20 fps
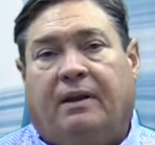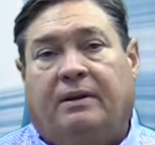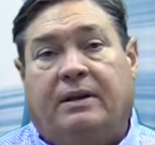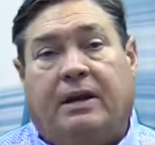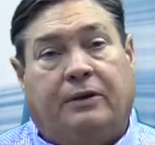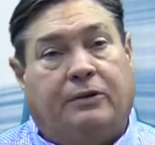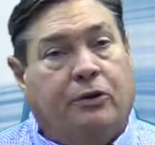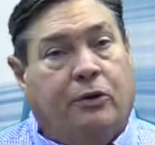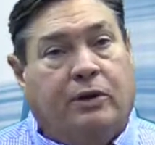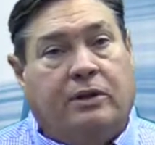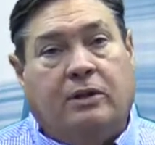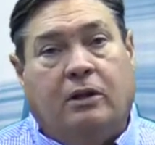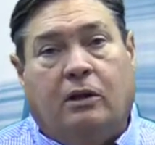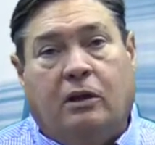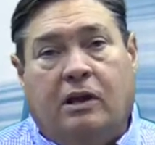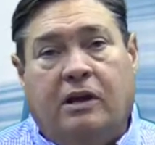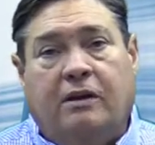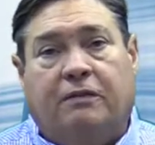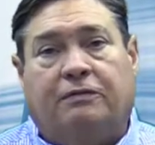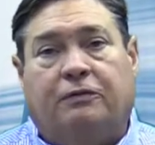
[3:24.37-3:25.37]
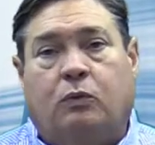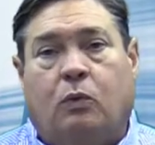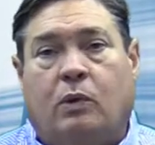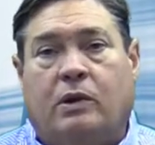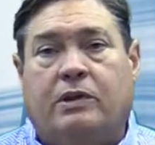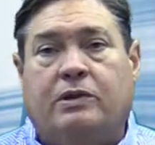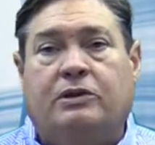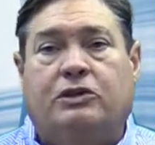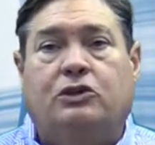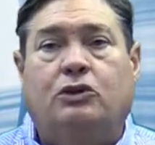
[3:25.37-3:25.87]
Now during the lift,
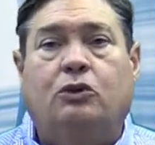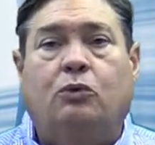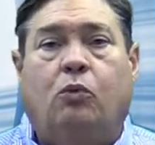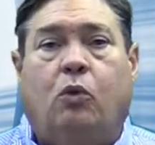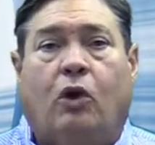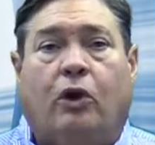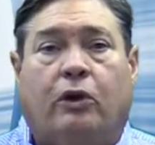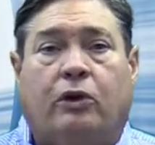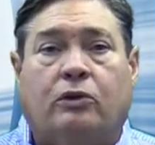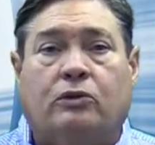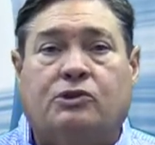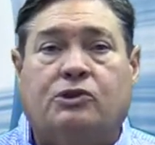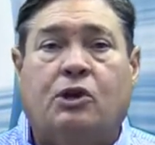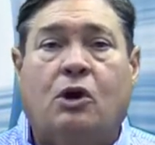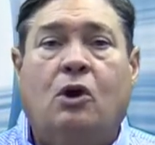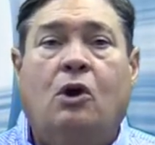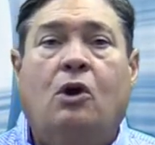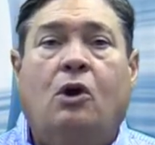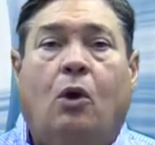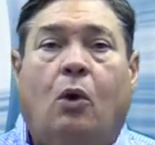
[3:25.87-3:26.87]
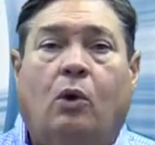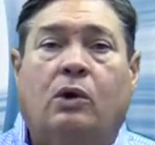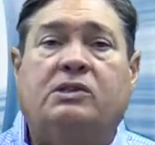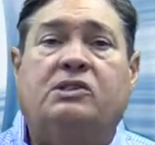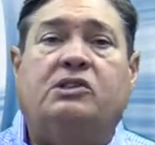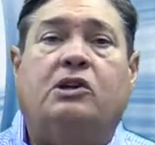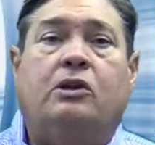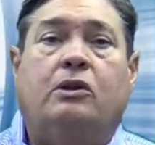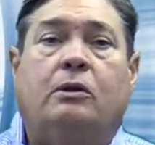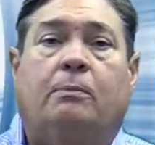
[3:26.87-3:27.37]
one of the two workers
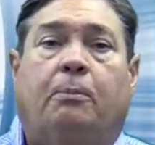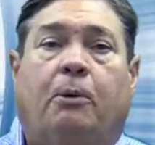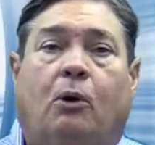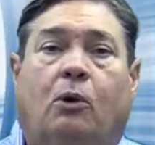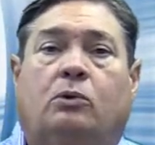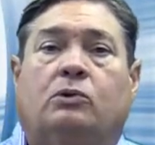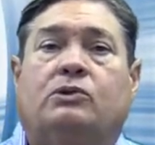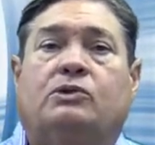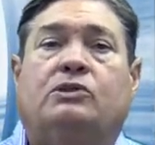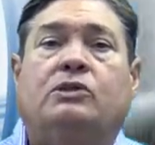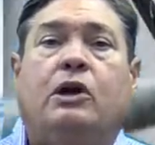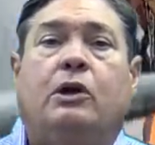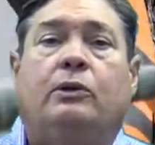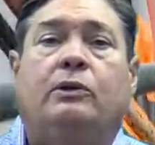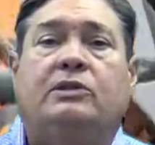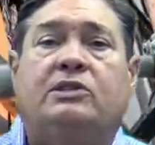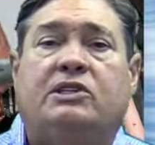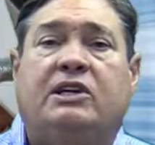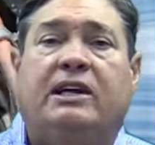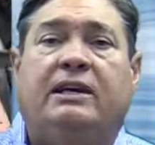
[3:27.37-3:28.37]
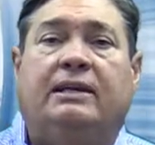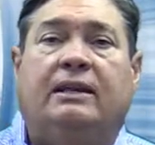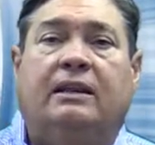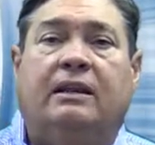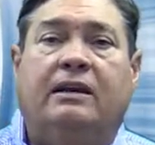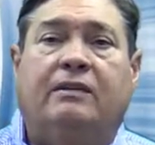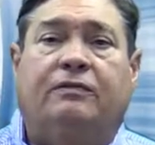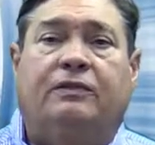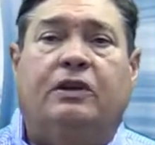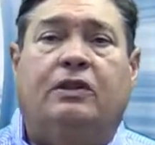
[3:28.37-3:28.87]
hoisting the poles noticed he'd
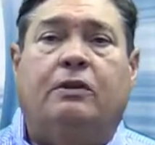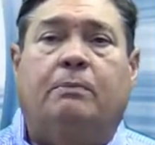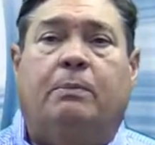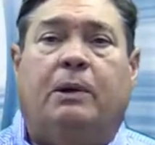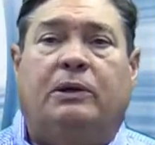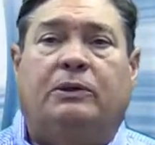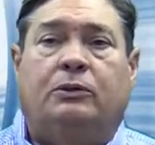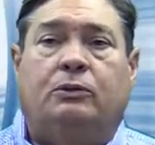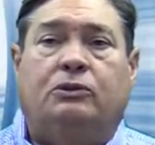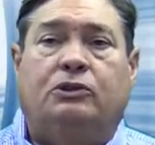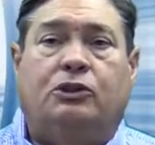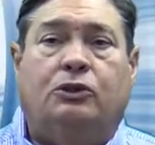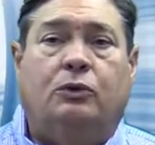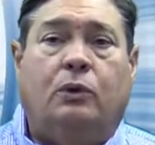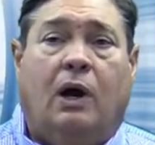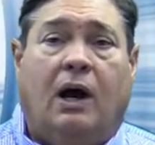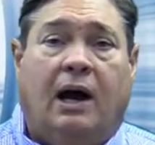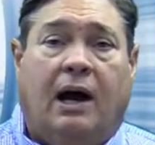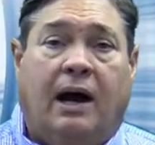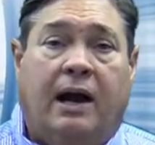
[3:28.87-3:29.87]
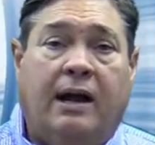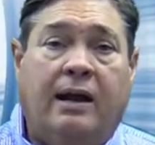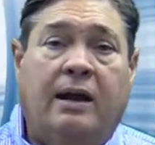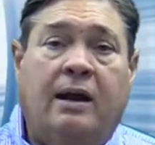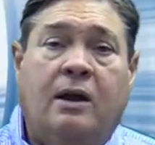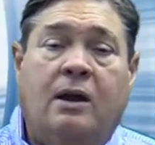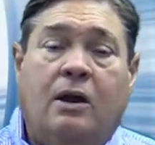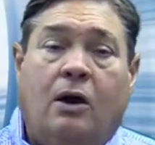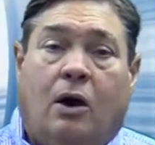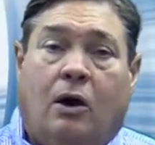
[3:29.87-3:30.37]
lifted the bundle too high
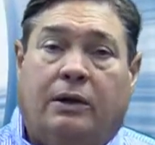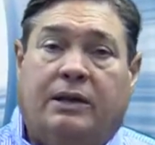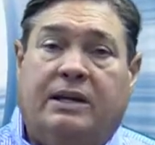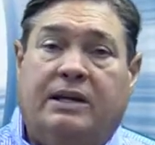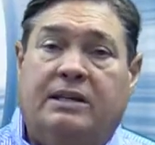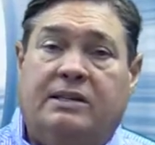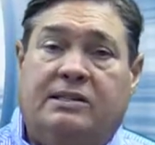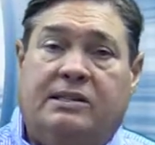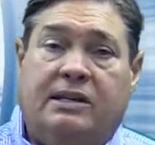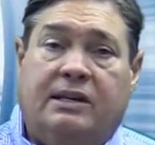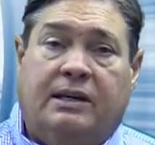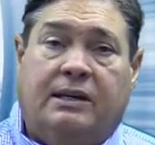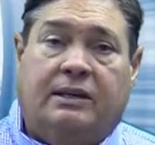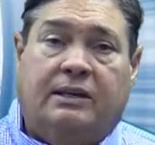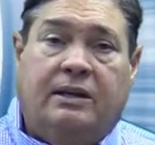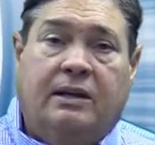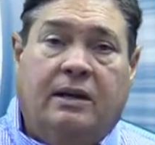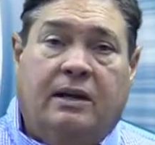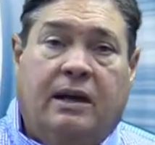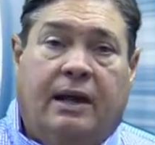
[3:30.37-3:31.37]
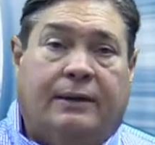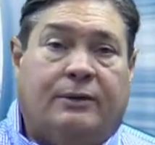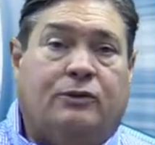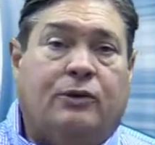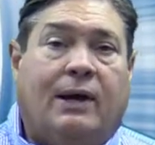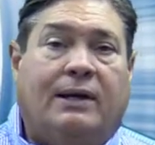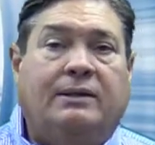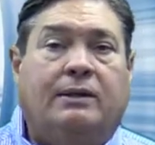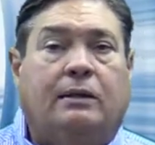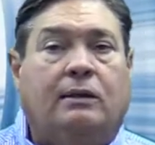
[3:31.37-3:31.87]
on his end and
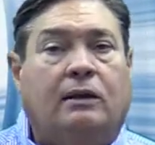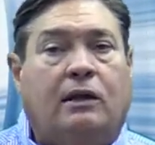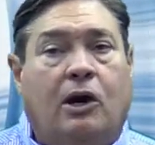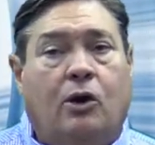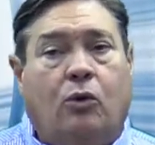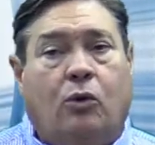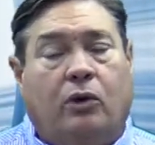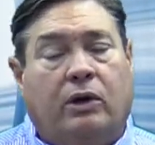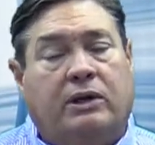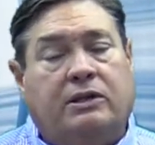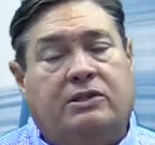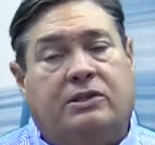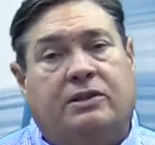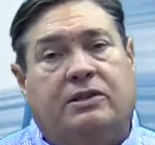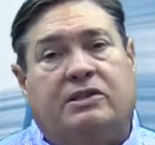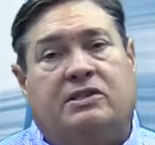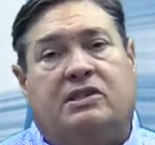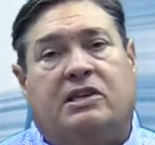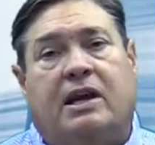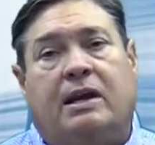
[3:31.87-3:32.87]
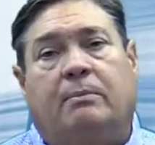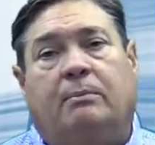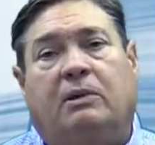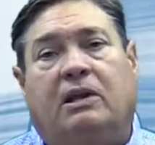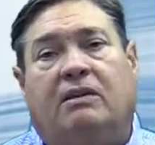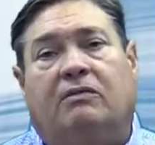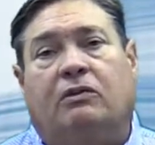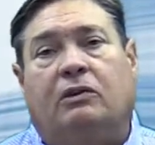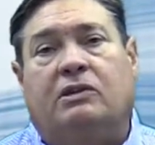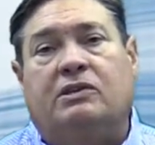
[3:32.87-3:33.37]
tried to lower it to the same
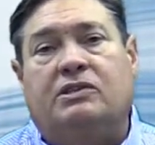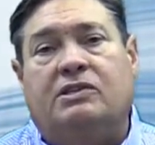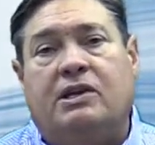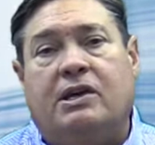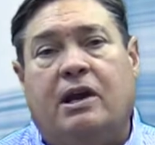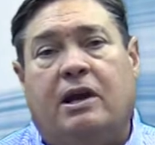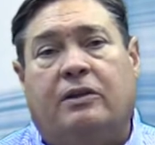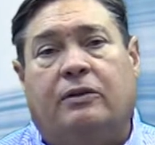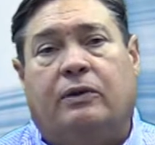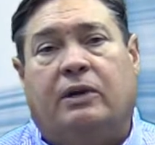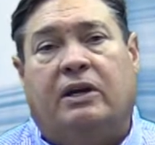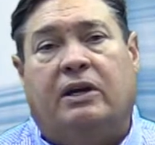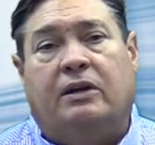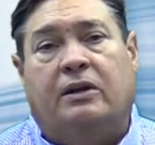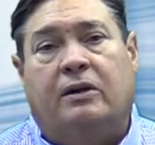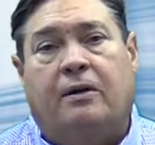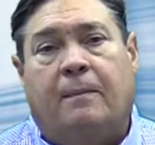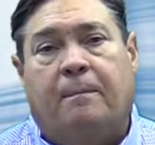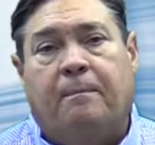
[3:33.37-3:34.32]
level as the other end.